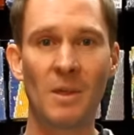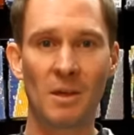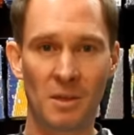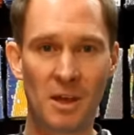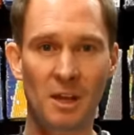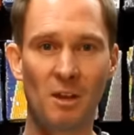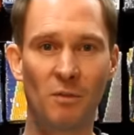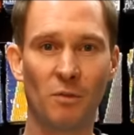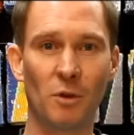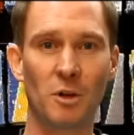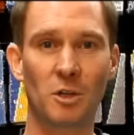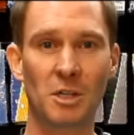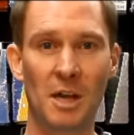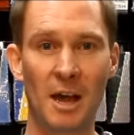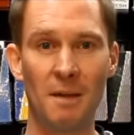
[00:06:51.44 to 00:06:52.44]
Thank you for
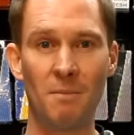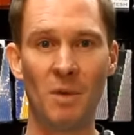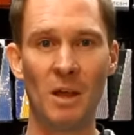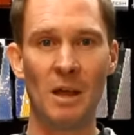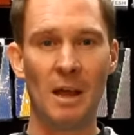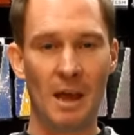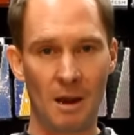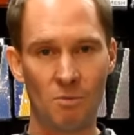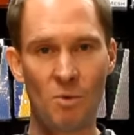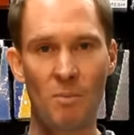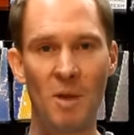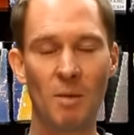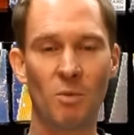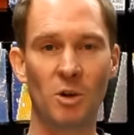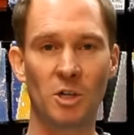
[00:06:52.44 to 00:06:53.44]
your time, and
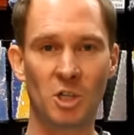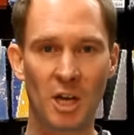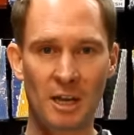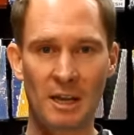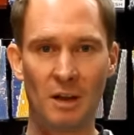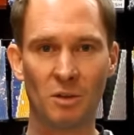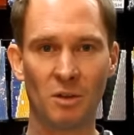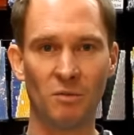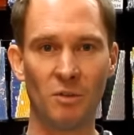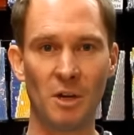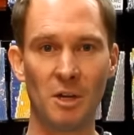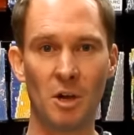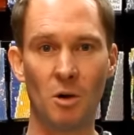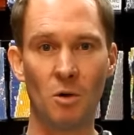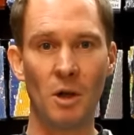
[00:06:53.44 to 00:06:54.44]
remember to check out the
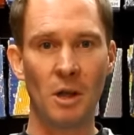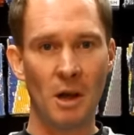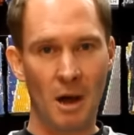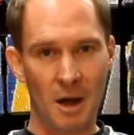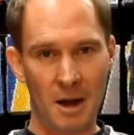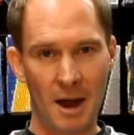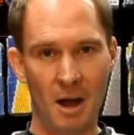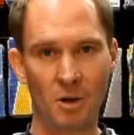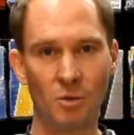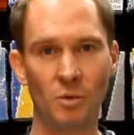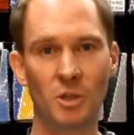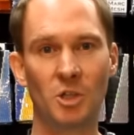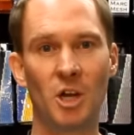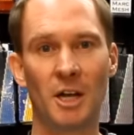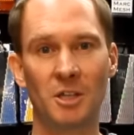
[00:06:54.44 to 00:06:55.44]
video on how to
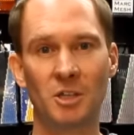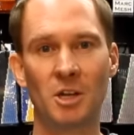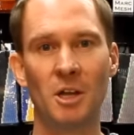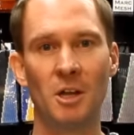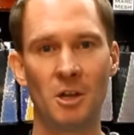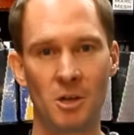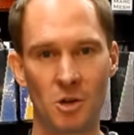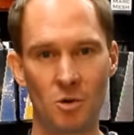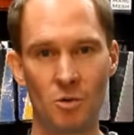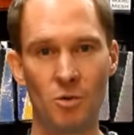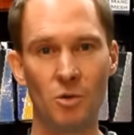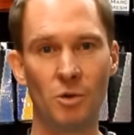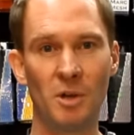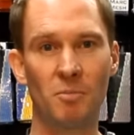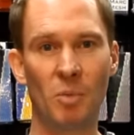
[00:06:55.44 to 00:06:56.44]
adjust your
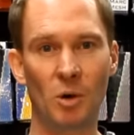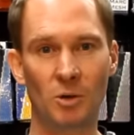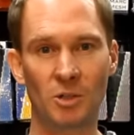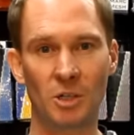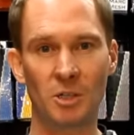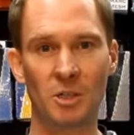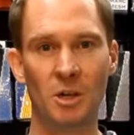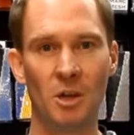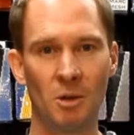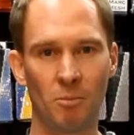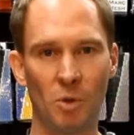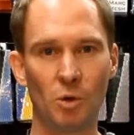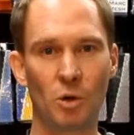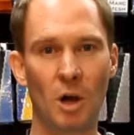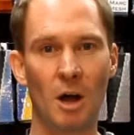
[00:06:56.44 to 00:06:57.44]
newly purchased
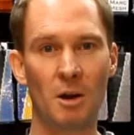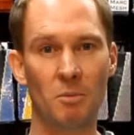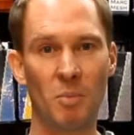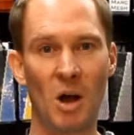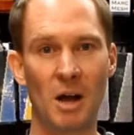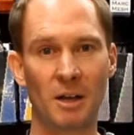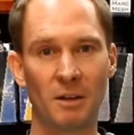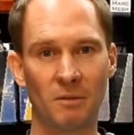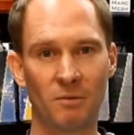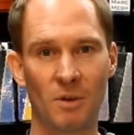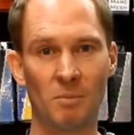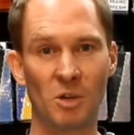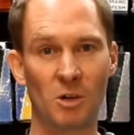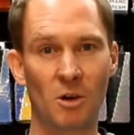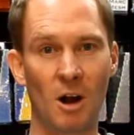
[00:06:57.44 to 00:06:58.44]
Blue Collar pocket
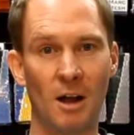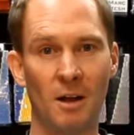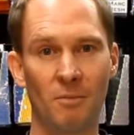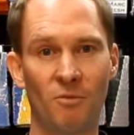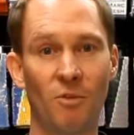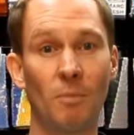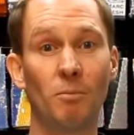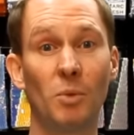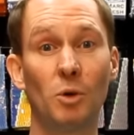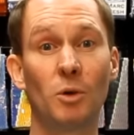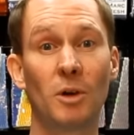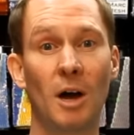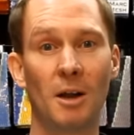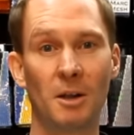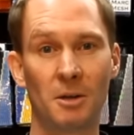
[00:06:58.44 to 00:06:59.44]
from Blue
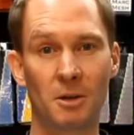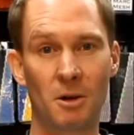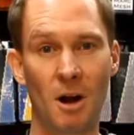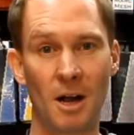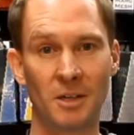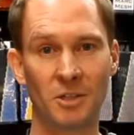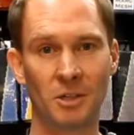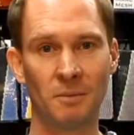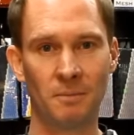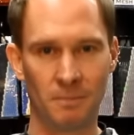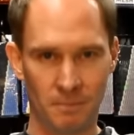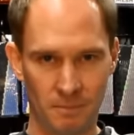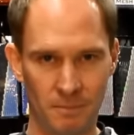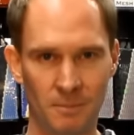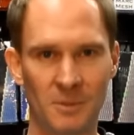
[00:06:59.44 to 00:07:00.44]
Collar Lacrosse.
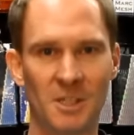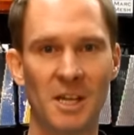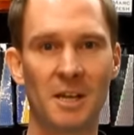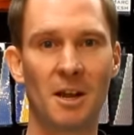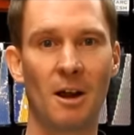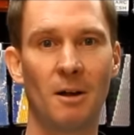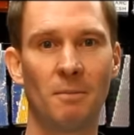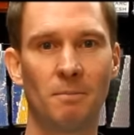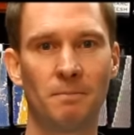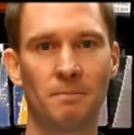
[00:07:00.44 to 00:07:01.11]
Take care.